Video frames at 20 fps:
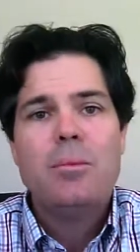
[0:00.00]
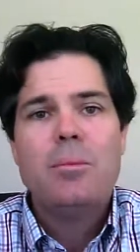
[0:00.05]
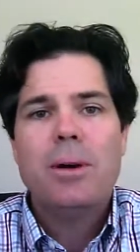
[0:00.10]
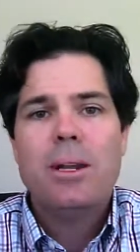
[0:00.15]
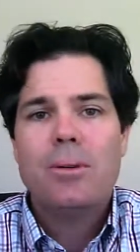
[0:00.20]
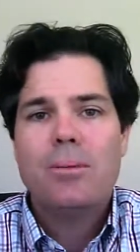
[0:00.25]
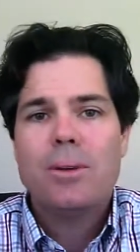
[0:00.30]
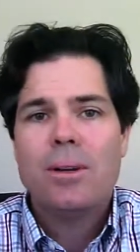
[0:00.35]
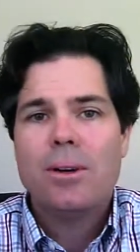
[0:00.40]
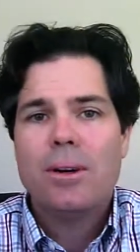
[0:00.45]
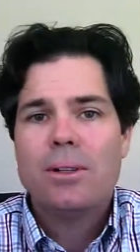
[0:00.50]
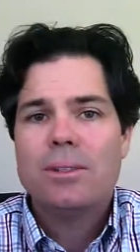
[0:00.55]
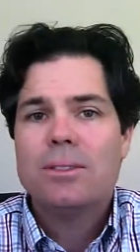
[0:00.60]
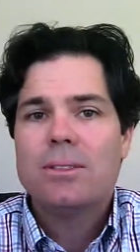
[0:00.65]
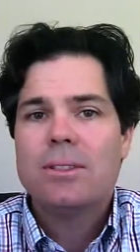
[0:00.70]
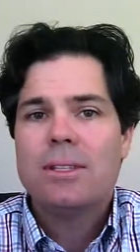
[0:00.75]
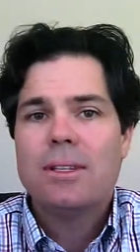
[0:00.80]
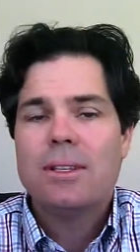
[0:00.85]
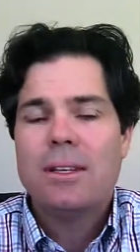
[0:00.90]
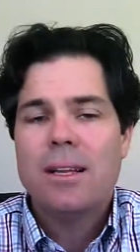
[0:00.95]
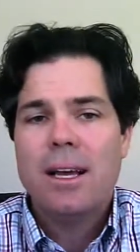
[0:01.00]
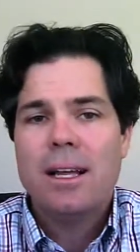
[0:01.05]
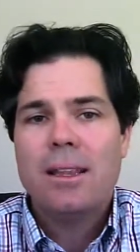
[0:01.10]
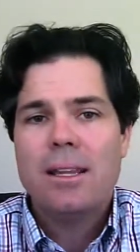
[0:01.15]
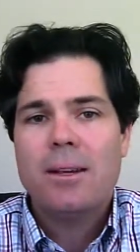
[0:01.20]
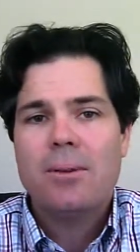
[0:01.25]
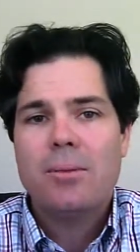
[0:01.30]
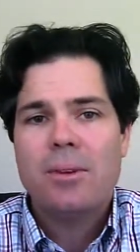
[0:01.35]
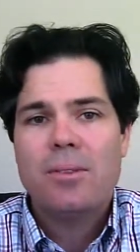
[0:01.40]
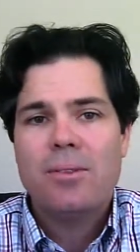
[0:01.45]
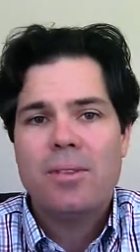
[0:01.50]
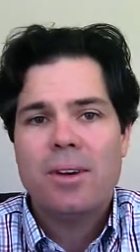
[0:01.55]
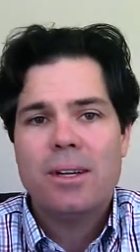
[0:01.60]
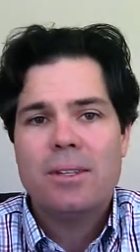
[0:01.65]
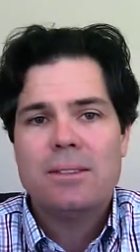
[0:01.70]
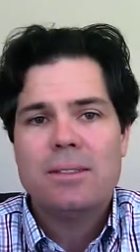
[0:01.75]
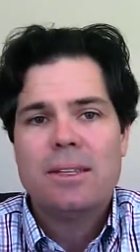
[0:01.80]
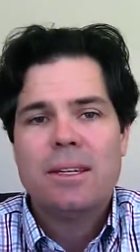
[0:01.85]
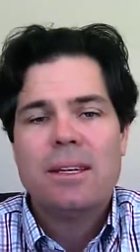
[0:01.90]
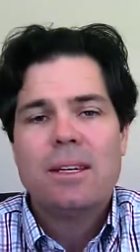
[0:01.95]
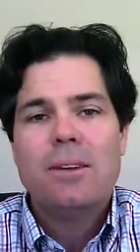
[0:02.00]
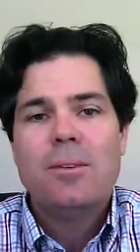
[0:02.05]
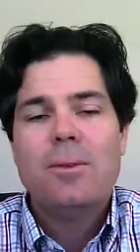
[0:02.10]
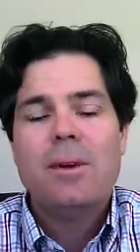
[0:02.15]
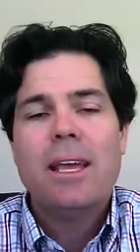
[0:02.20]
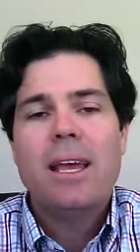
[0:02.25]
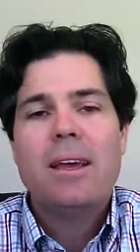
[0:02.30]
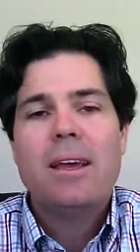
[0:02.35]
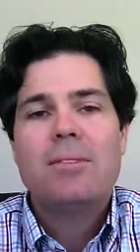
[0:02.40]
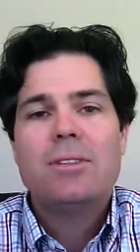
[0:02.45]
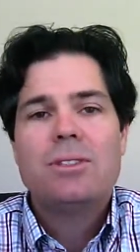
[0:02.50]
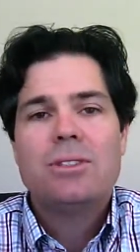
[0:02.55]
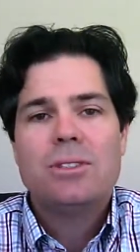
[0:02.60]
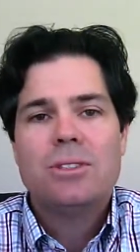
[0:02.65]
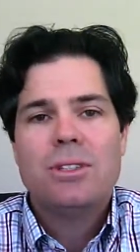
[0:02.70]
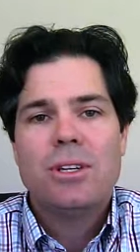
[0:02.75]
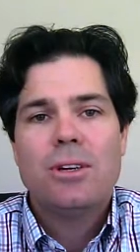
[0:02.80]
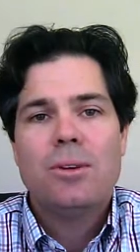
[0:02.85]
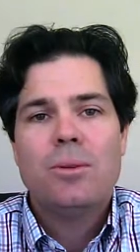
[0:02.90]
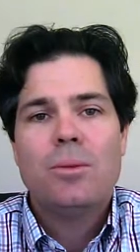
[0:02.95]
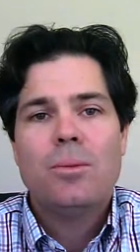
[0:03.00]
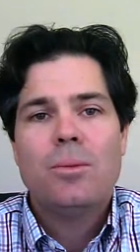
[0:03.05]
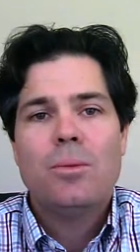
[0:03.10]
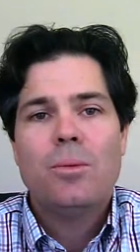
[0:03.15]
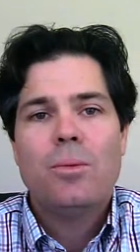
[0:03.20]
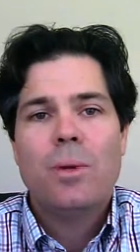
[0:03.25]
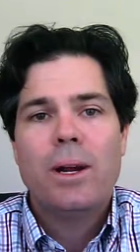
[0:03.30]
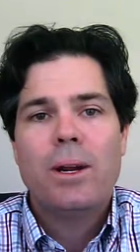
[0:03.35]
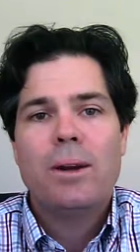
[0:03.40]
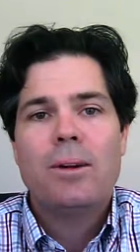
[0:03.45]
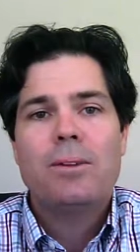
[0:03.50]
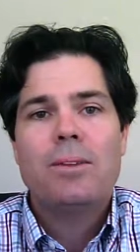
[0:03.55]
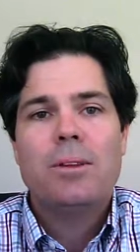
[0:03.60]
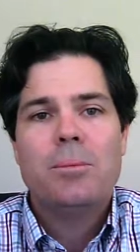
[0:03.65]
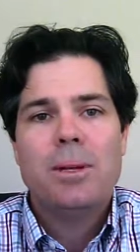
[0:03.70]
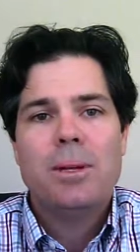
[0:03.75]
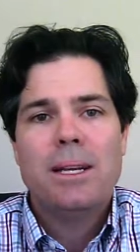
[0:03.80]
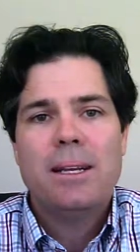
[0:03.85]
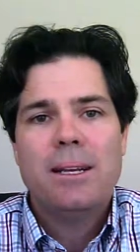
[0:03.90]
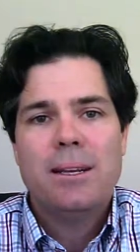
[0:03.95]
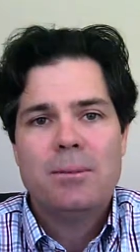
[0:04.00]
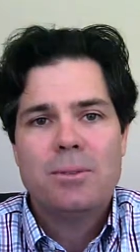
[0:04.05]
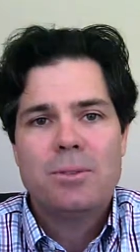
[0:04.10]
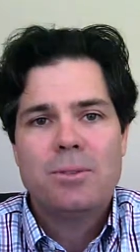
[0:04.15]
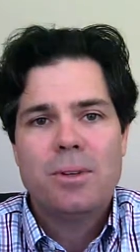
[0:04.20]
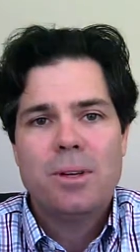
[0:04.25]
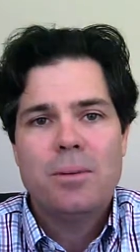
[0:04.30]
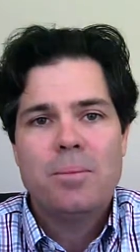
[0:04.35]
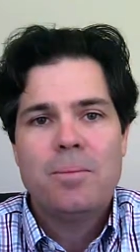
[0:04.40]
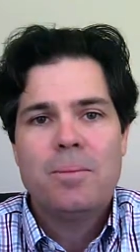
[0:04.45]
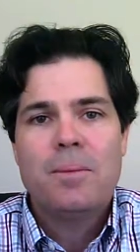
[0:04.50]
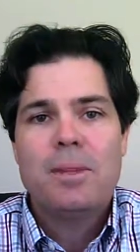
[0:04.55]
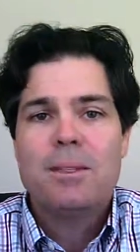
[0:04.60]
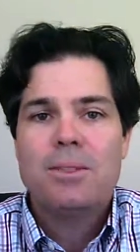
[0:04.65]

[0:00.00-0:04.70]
but in regards to non-liquid funds, we have to show where the money comes from.